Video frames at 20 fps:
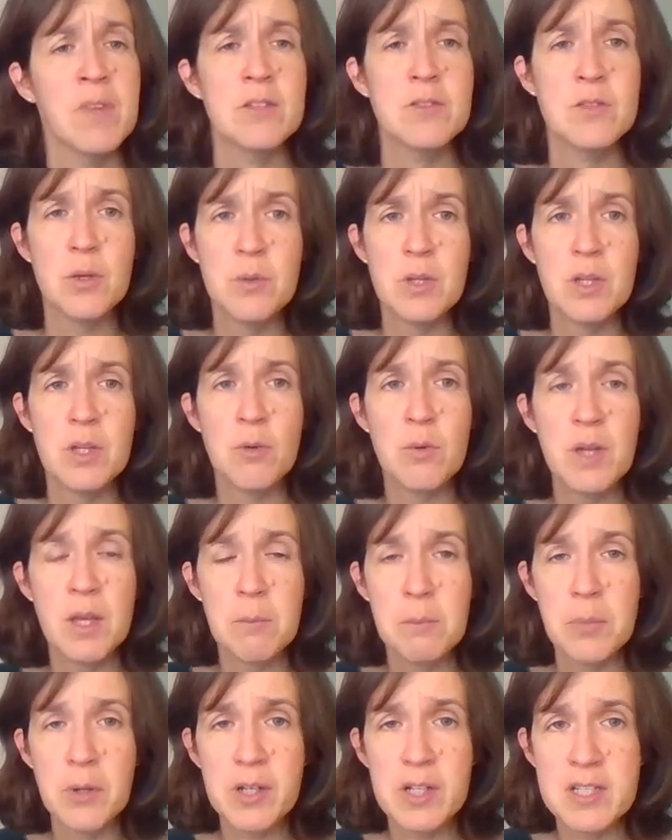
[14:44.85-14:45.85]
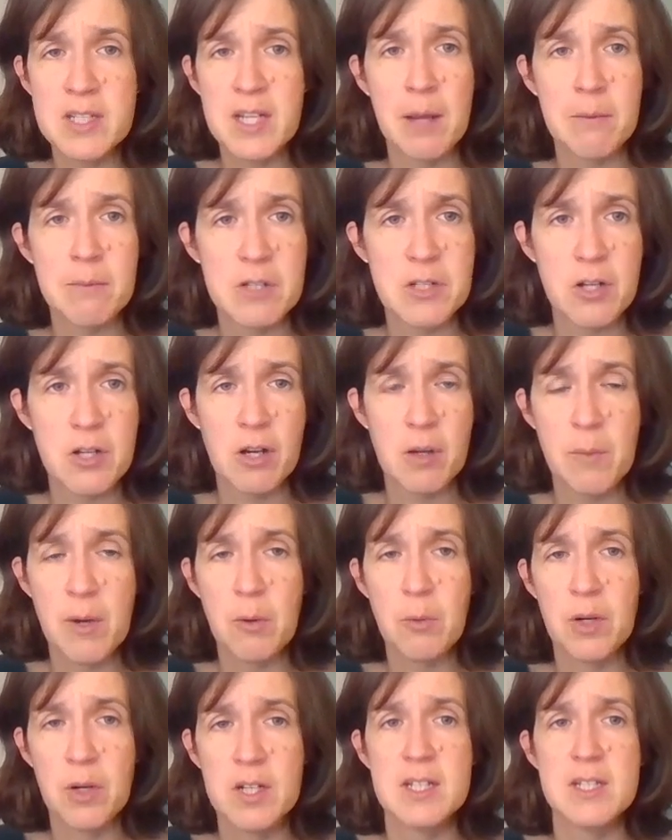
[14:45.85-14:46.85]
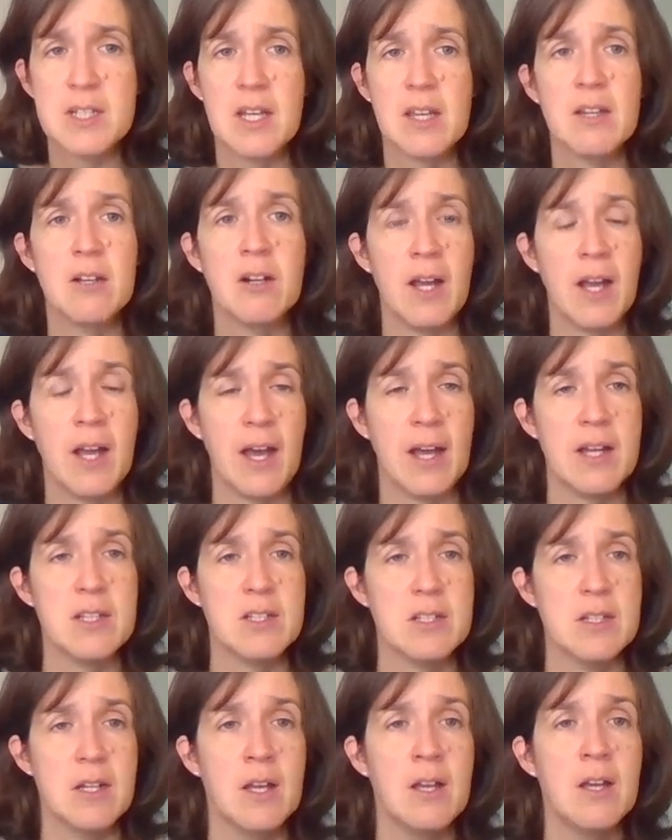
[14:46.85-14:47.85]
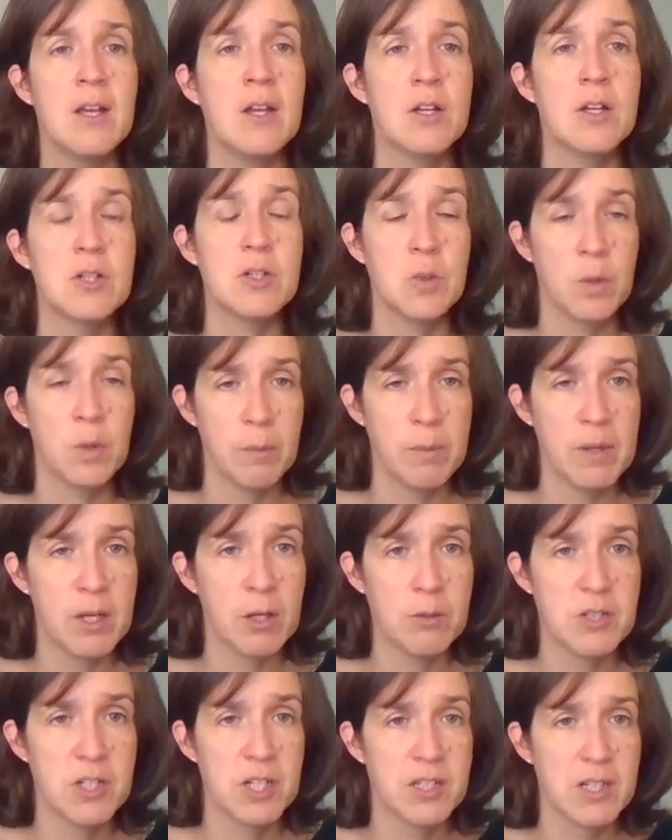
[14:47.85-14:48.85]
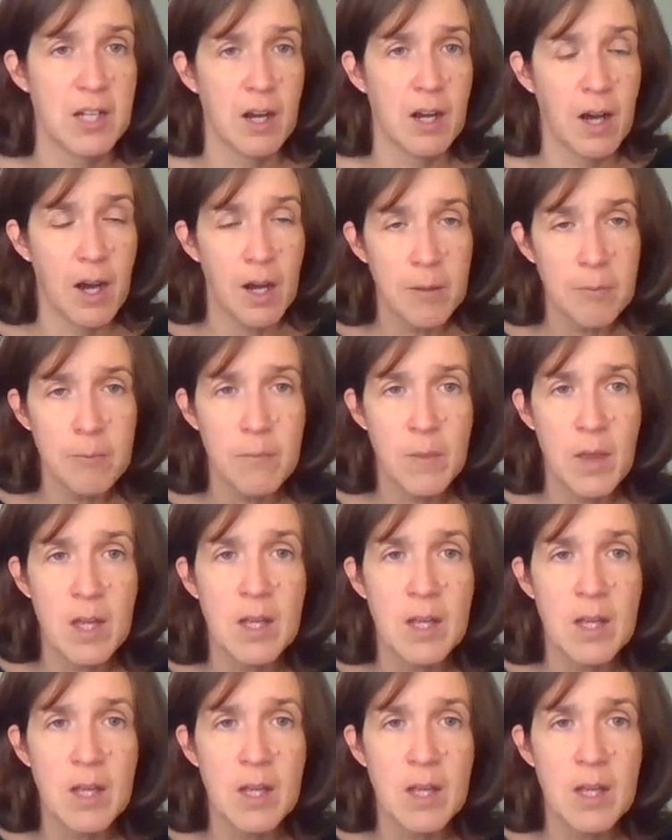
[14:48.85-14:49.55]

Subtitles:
So you can book a time to talk about working together at torpycoaching.com.